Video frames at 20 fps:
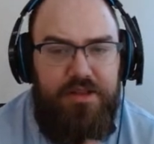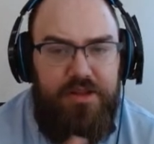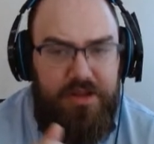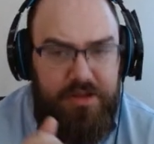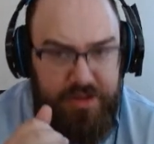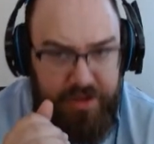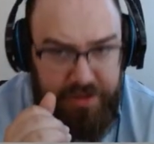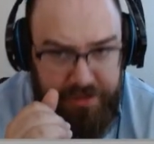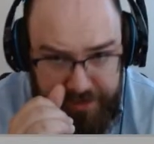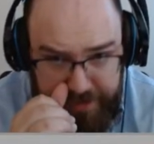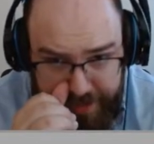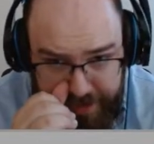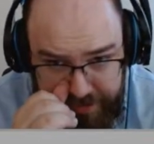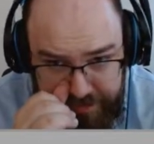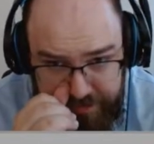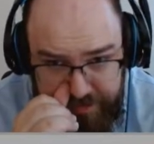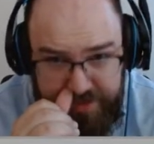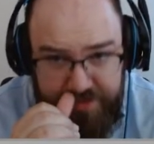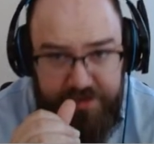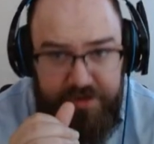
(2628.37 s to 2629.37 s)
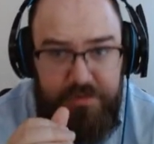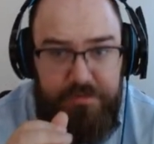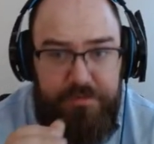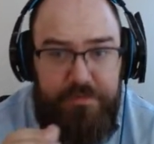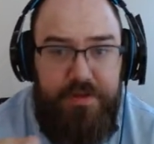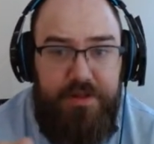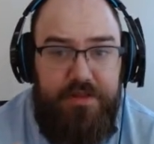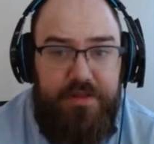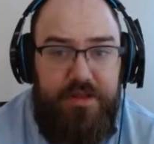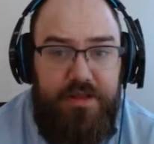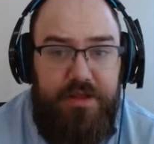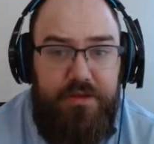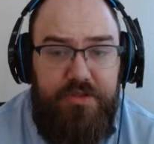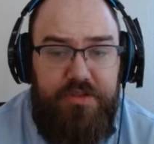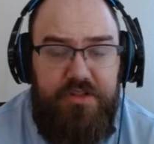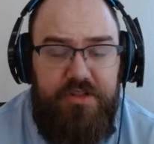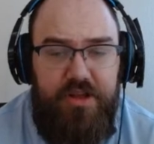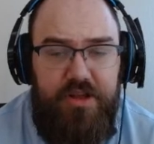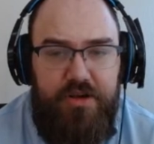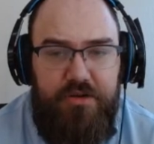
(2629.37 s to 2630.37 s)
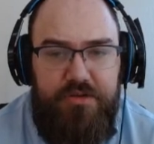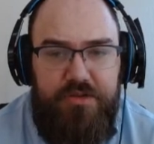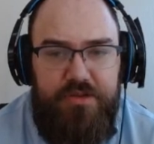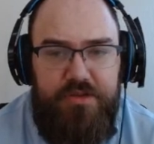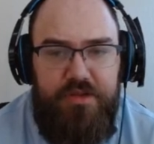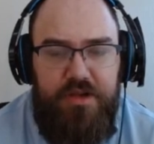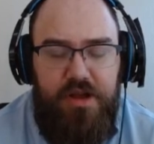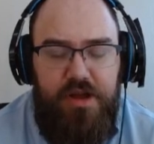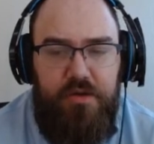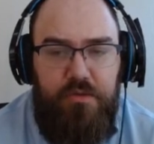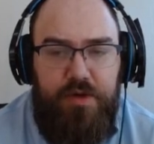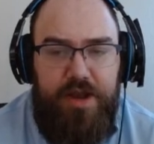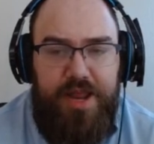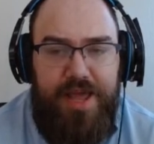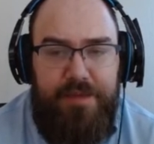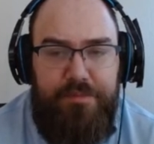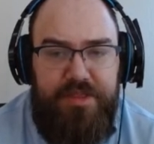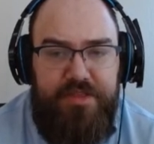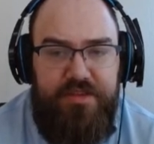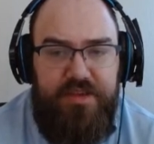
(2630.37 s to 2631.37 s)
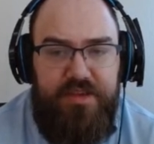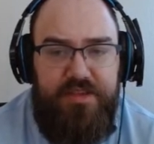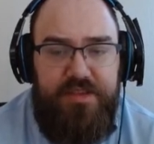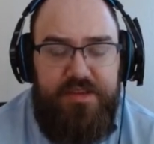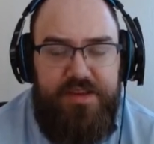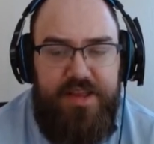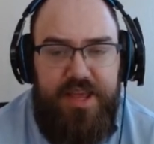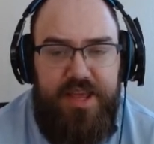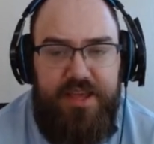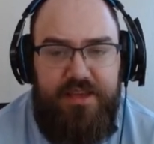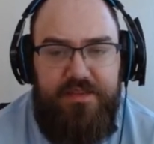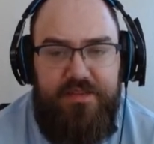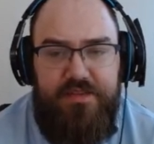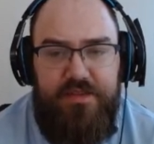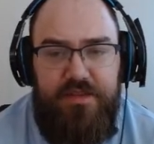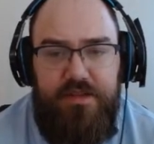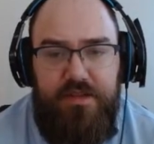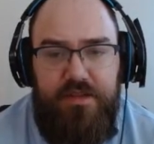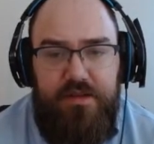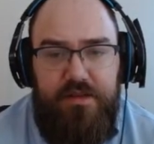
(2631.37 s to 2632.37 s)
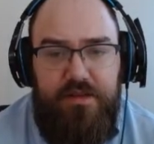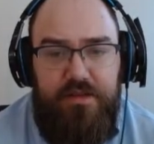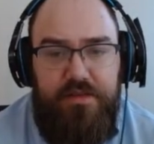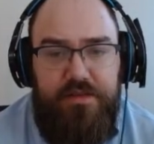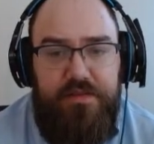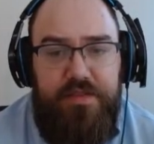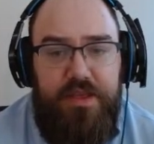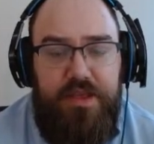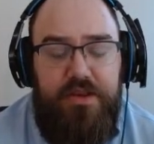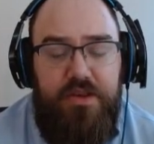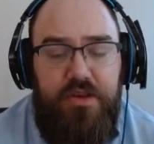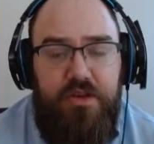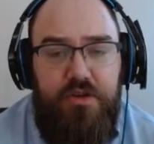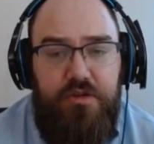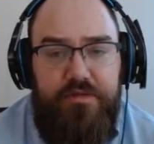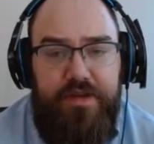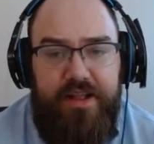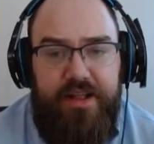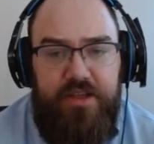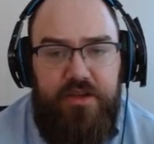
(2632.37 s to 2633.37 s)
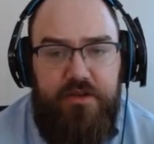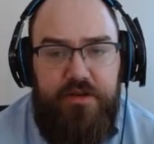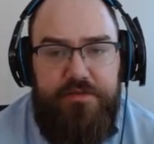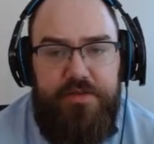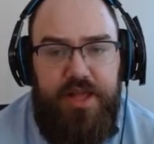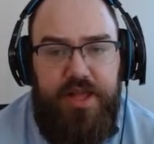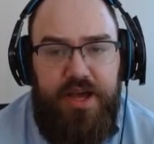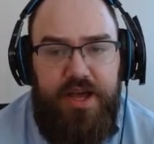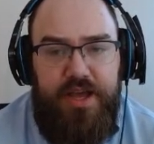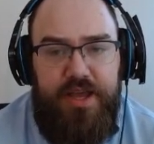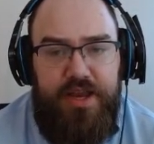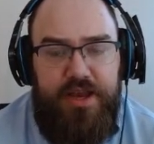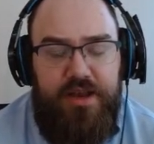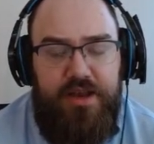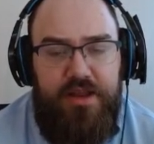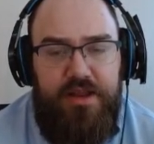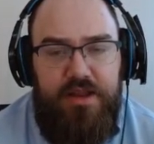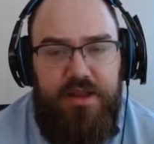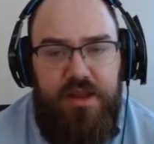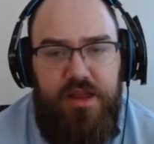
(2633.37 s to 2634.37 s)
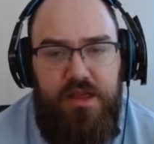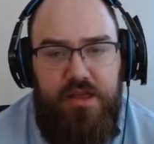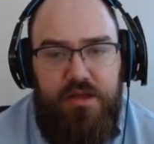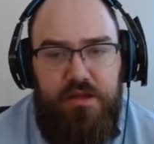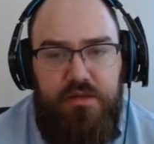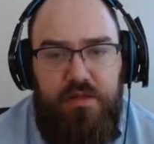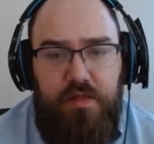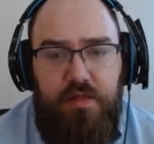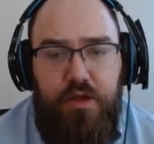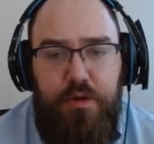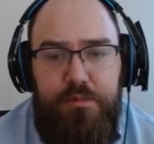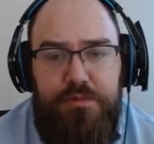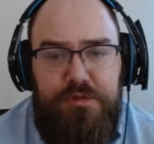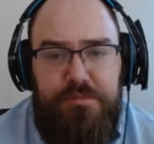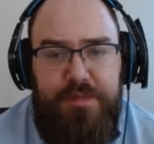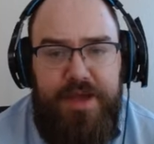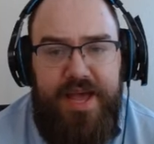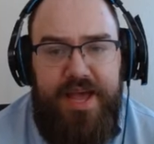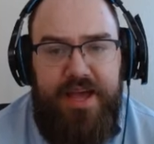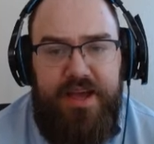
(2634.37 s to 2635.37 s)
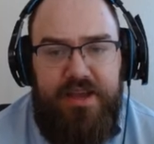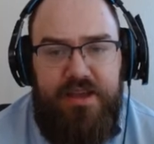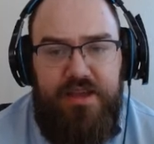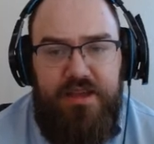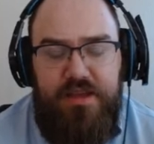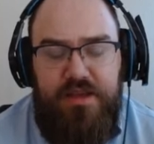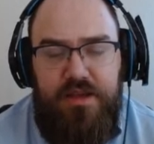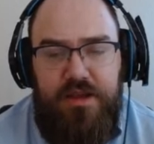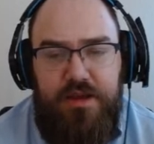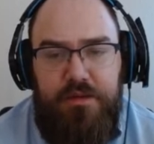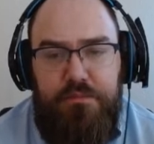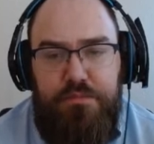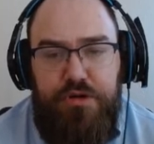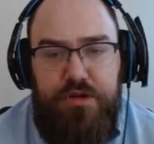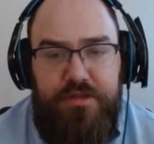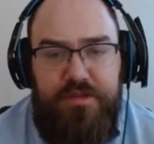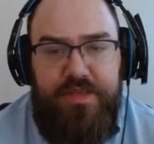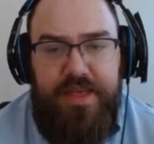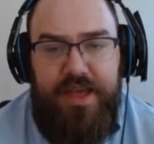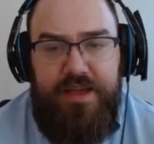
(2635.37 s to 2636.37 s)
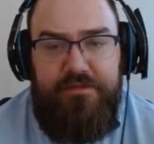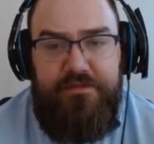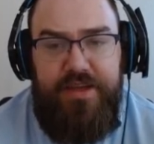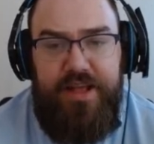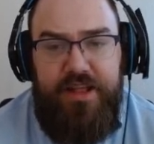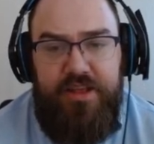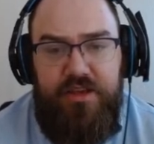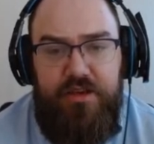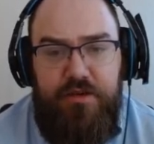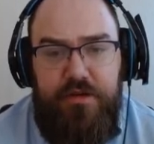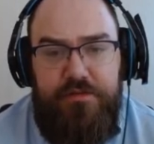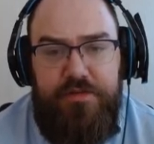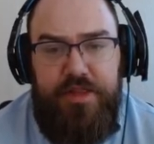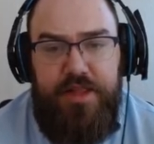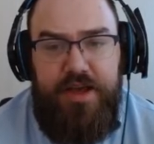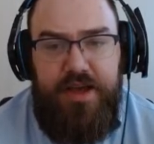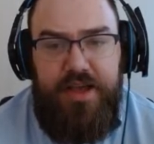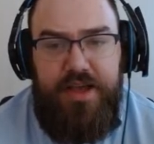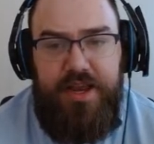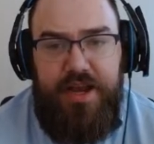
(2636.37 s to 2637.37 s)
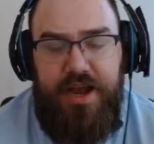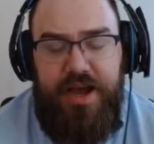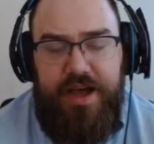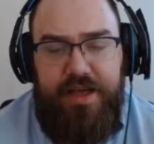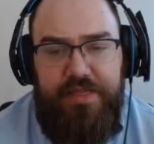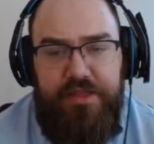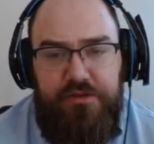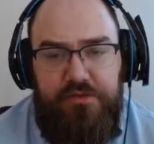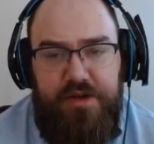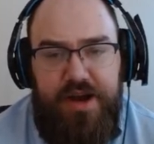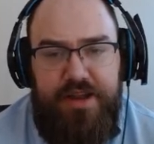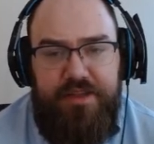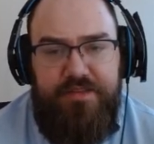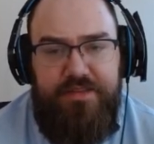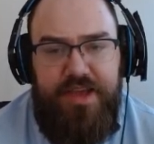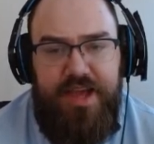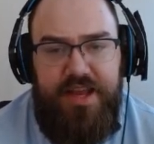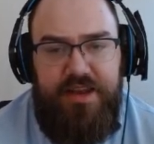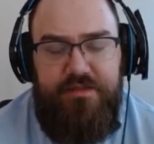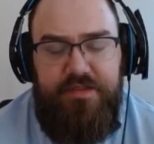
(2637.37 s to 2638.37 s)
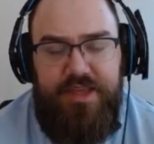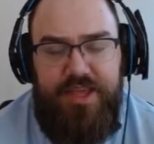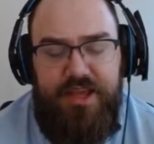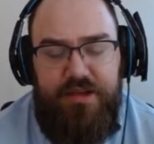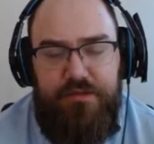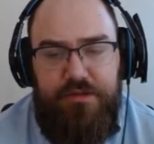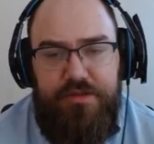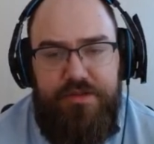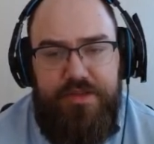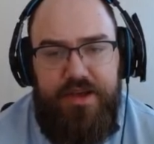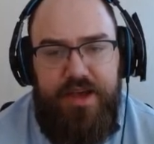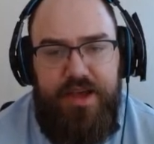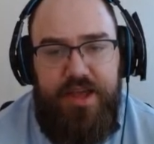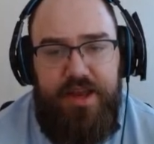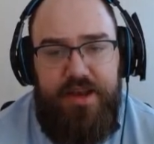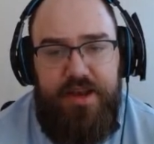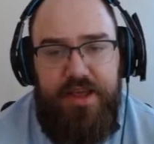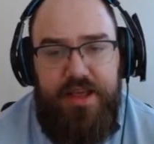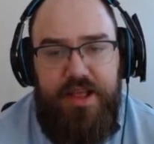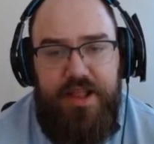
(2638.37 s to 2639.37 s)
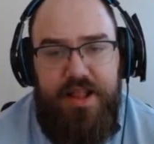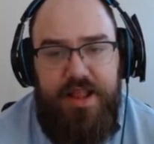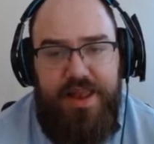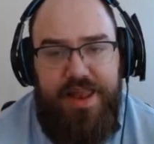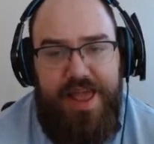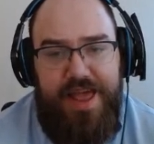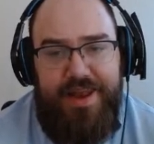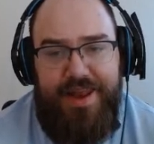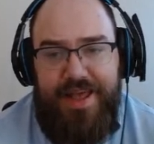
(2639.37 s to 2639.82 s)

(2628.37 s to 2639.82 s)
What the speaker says: little, a little out of a little. It was close. What happens is it takes the new value of line, loops back, puts that value of line on the right side of the equal sign, and